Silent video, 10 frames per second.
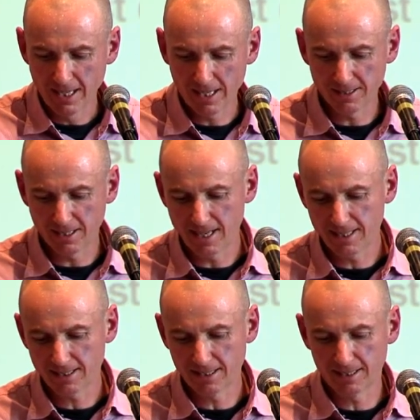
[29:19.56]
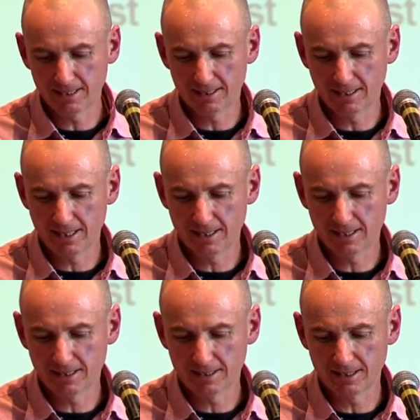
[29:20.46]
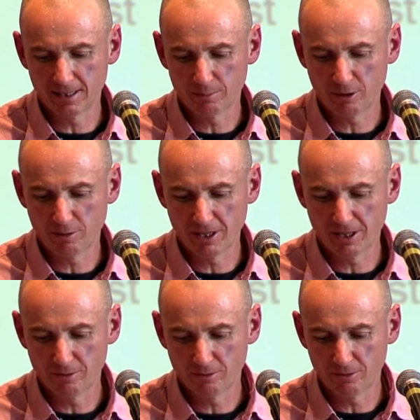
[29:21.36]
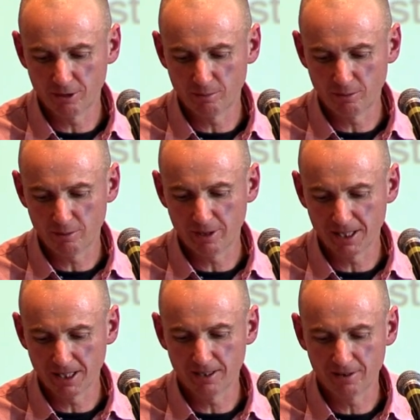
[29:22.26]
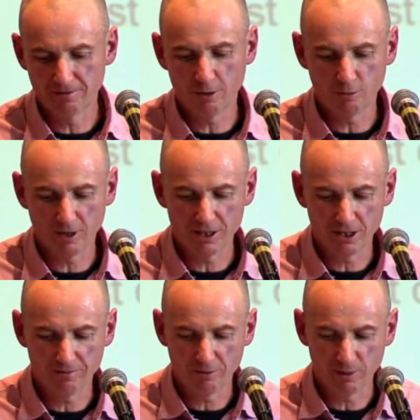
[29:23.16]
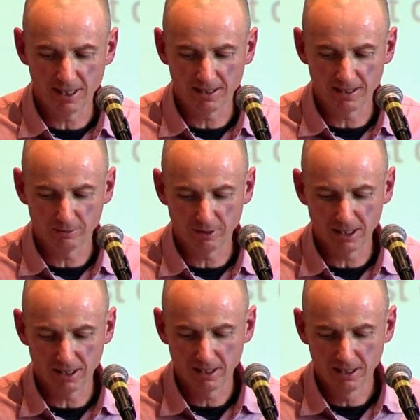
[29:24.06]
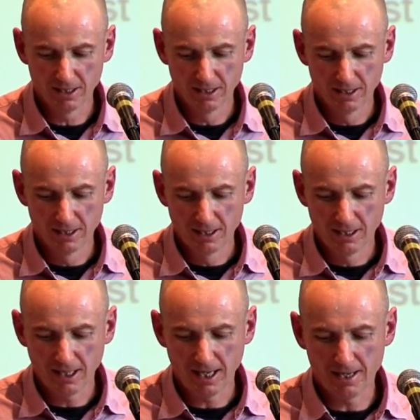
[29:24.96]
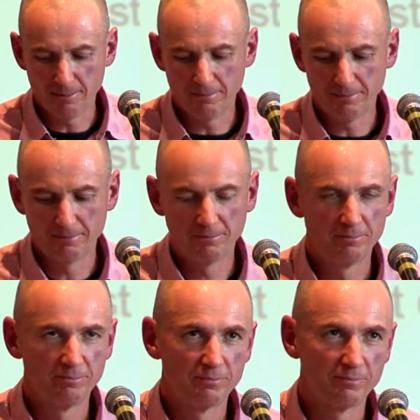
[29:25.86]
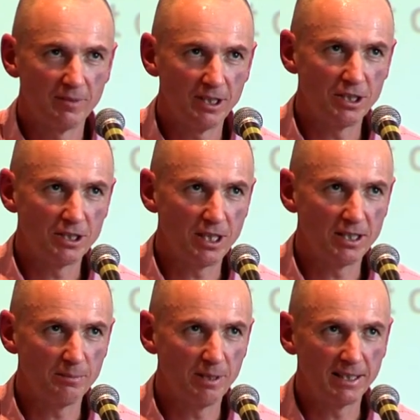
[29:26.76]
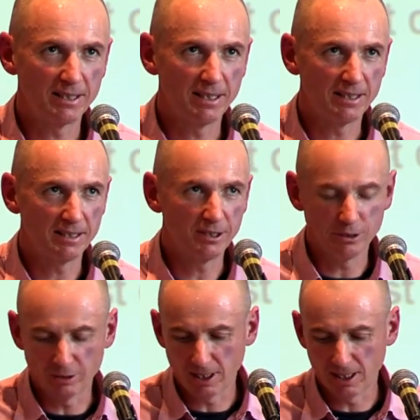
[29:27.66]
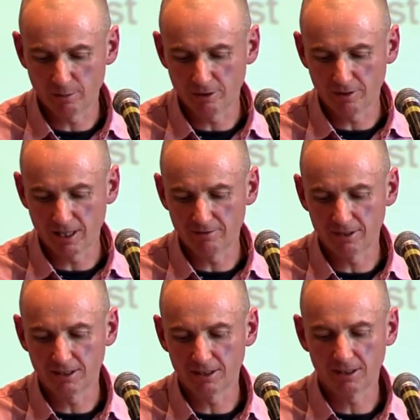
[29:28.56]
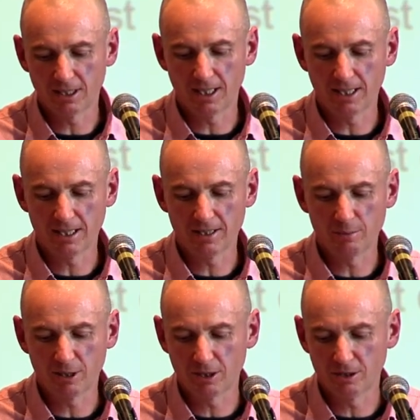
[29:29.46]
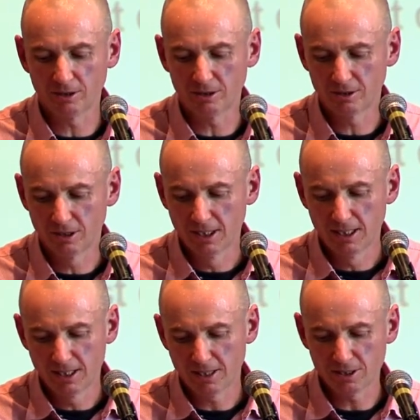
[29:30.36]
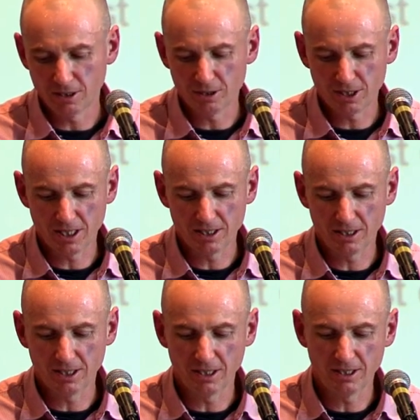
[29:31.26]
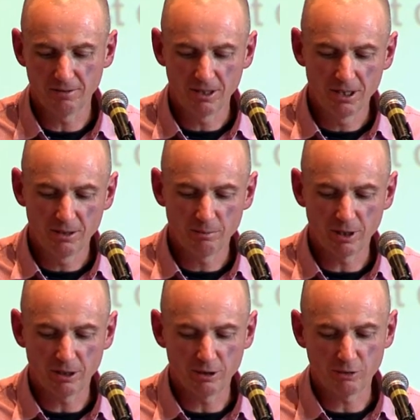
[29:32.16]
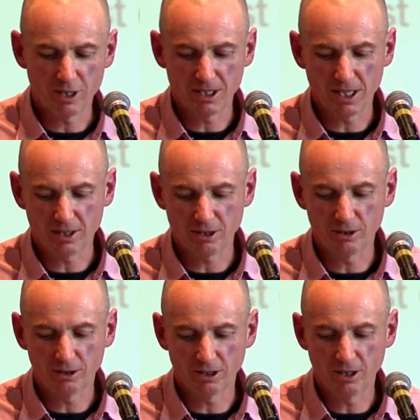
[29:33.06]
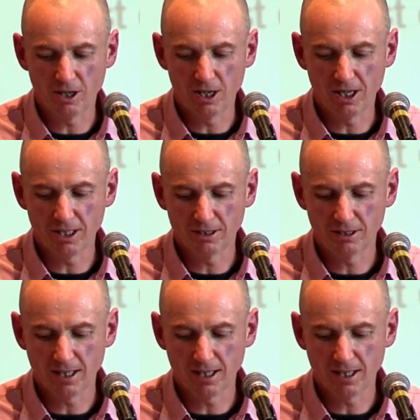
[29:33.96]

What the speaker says: the last thing I think is there's probably need a default regime for places where it just doesn't make sense to do collaborative governance, either because there's no scarcity, because transaction costs are high,